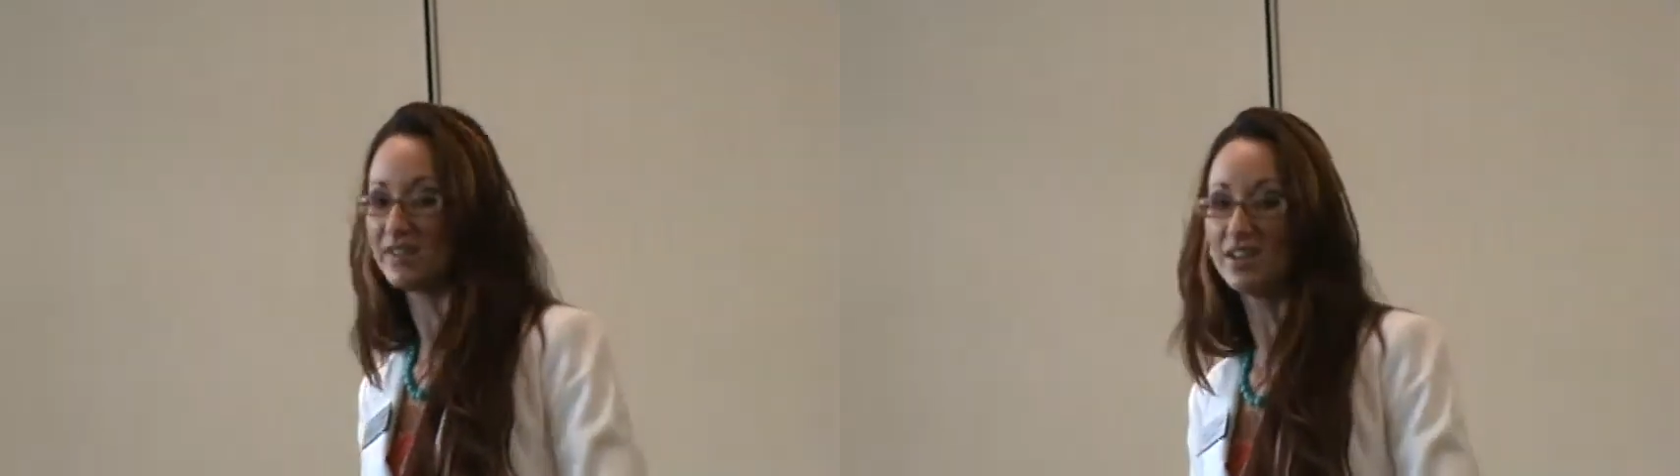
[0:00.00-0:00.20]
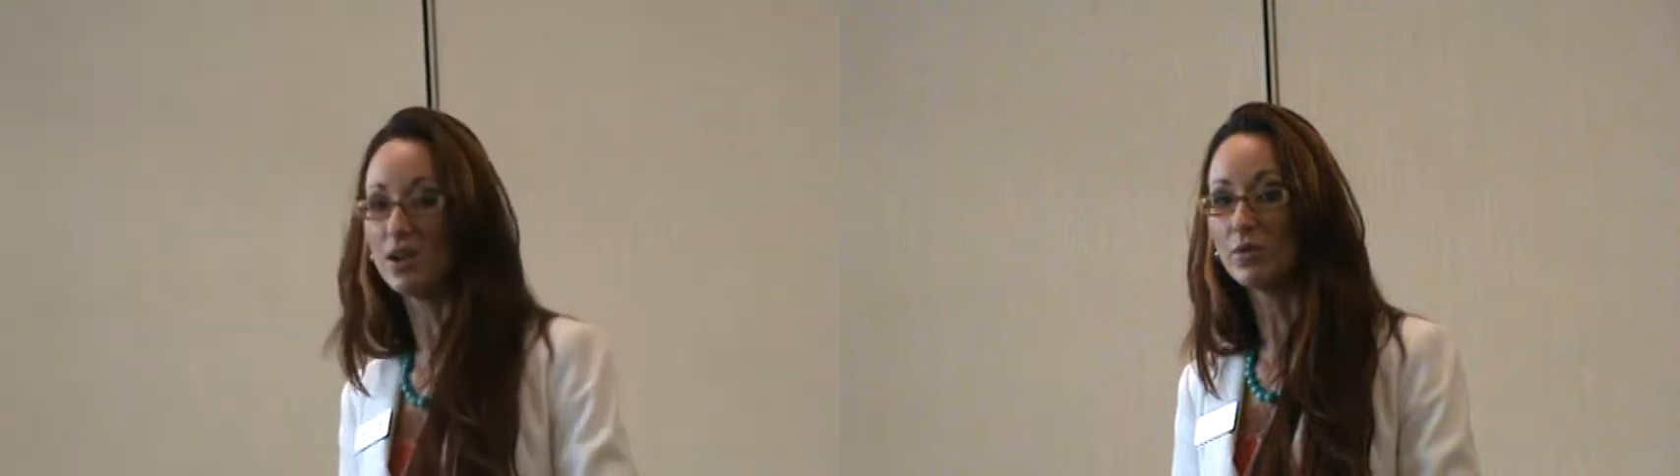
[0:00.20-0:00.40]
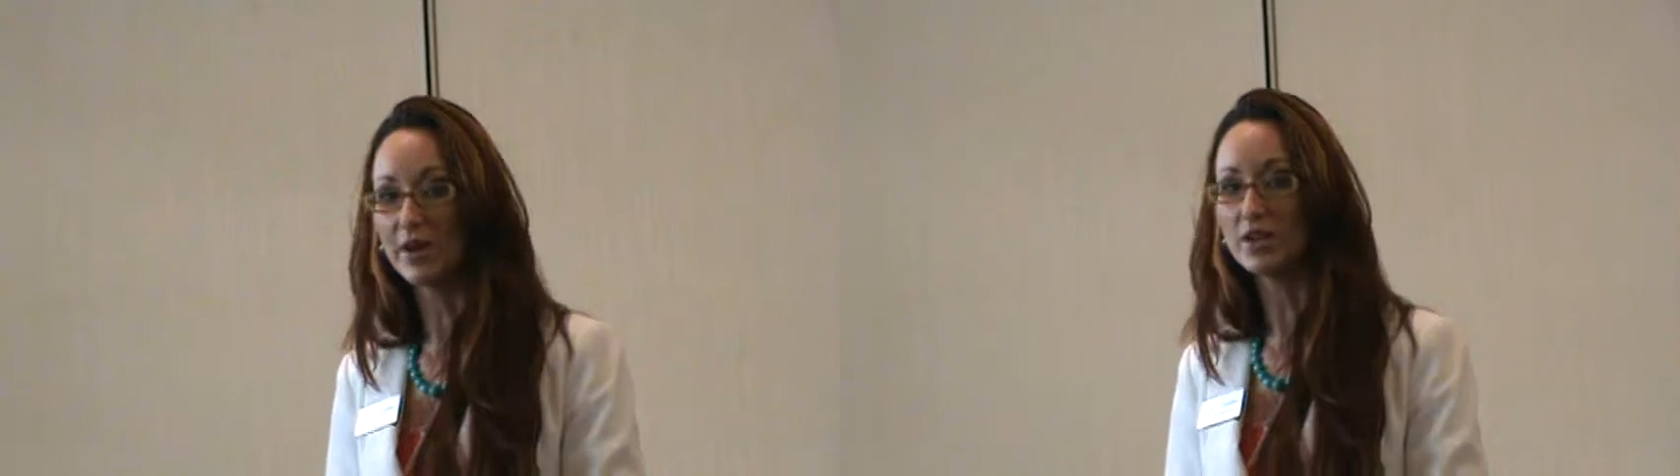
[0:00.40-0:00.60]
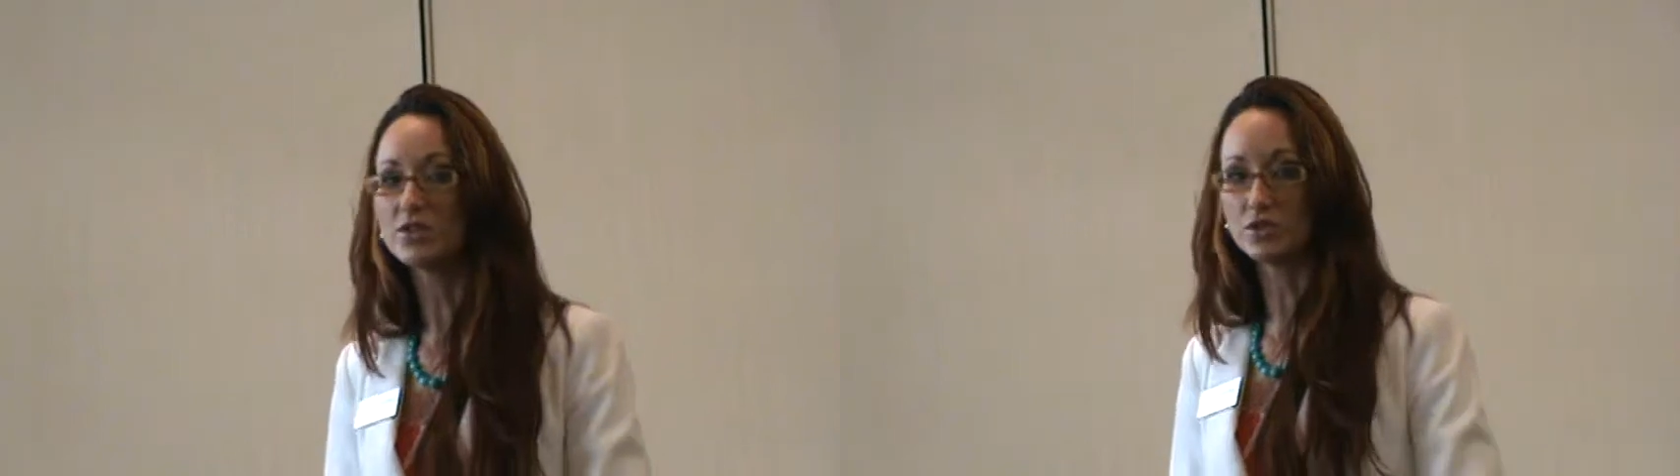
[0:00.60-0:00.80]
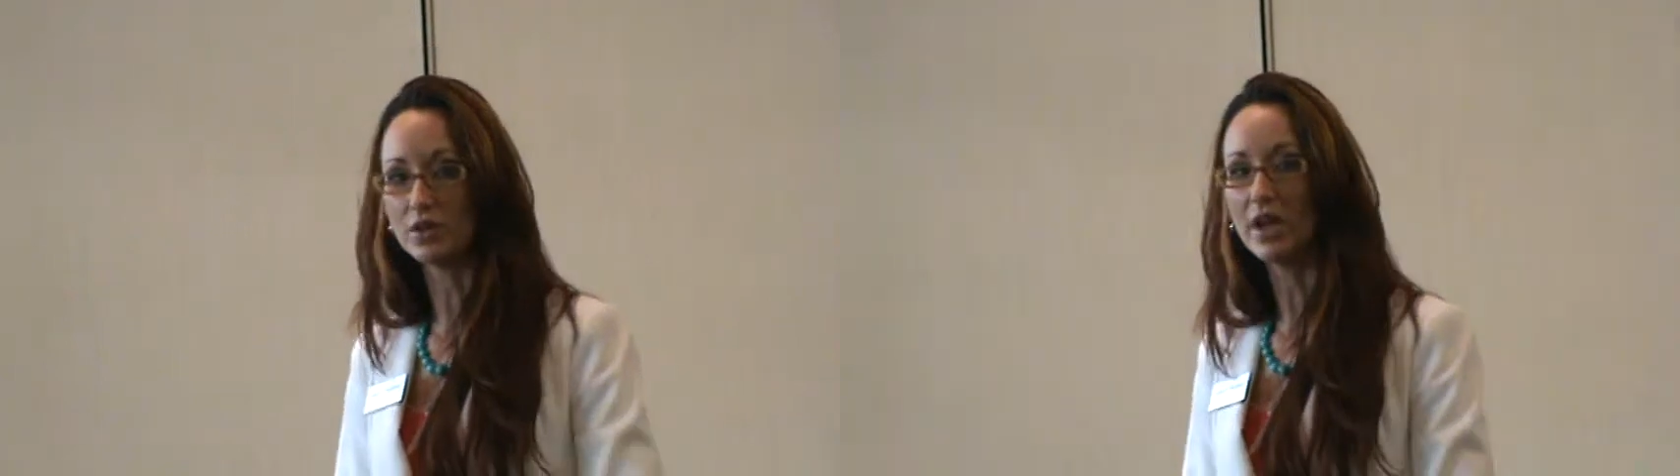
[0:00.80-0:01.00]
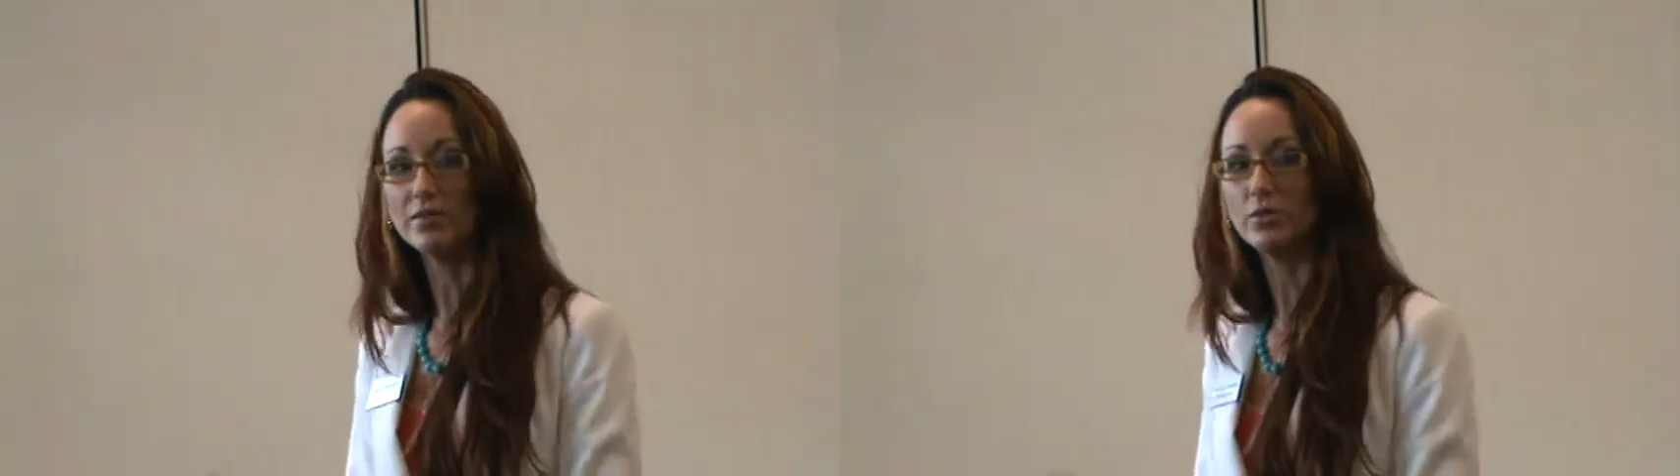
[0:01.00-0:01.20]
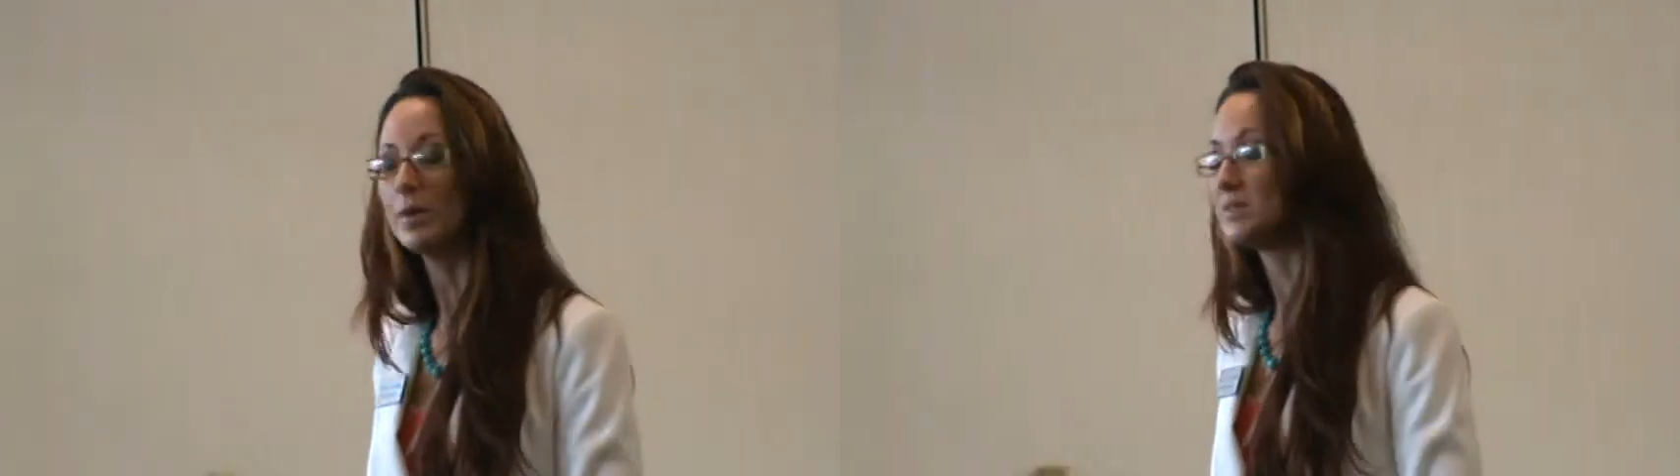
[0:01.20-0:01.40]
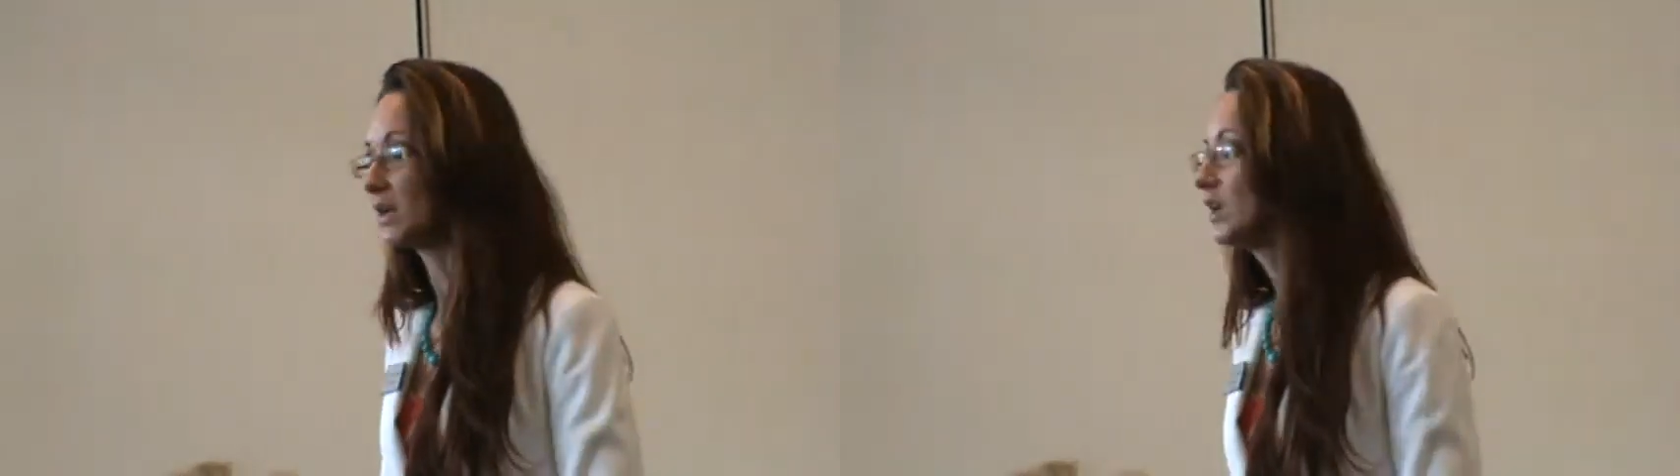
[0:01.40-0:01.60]
think all writers should have a
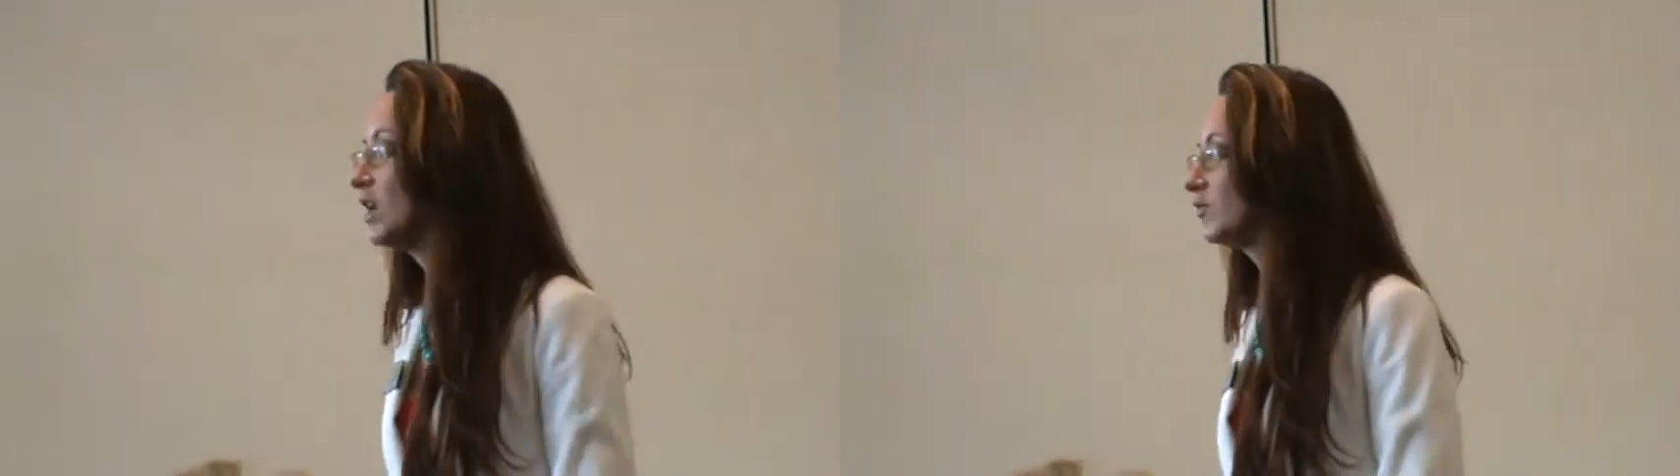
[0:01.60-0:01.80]
website.